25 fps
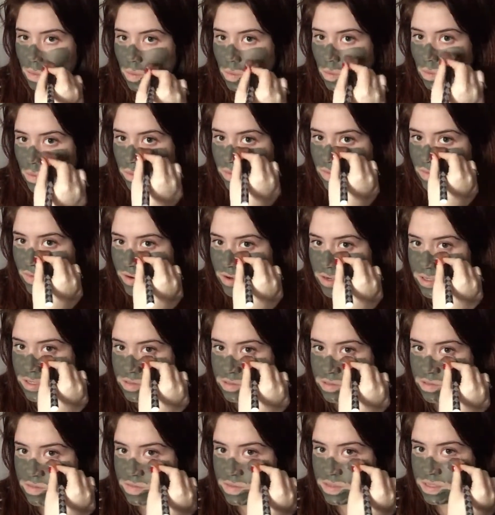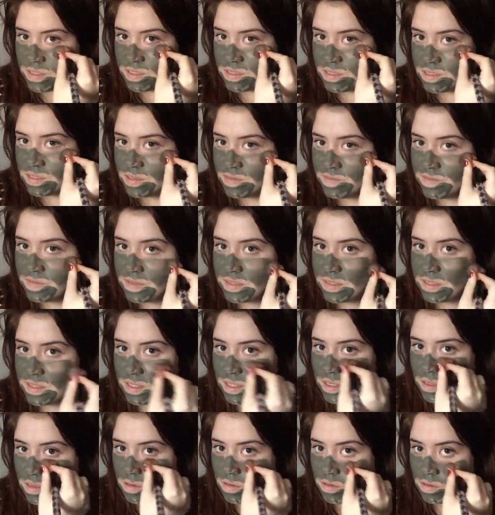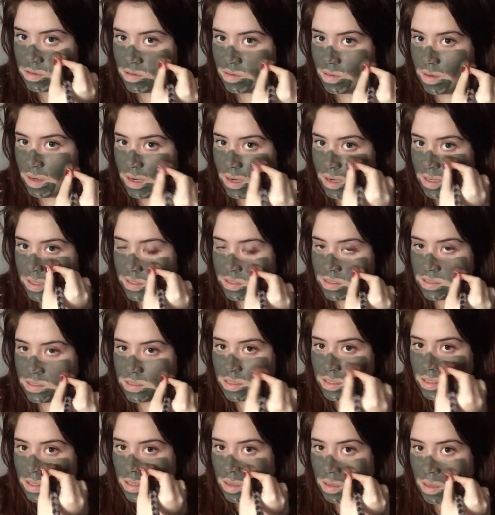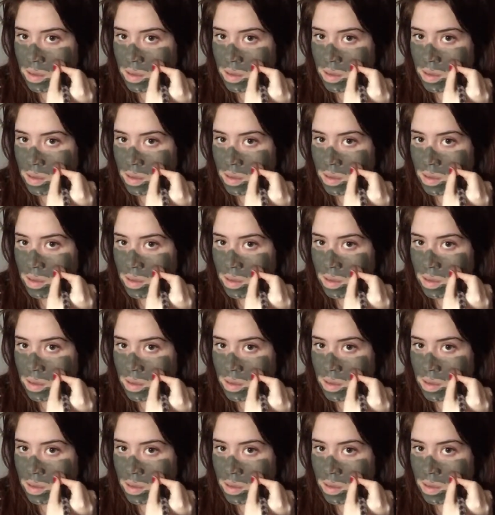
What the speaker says: or the very sort of sensitive skin on your eyes.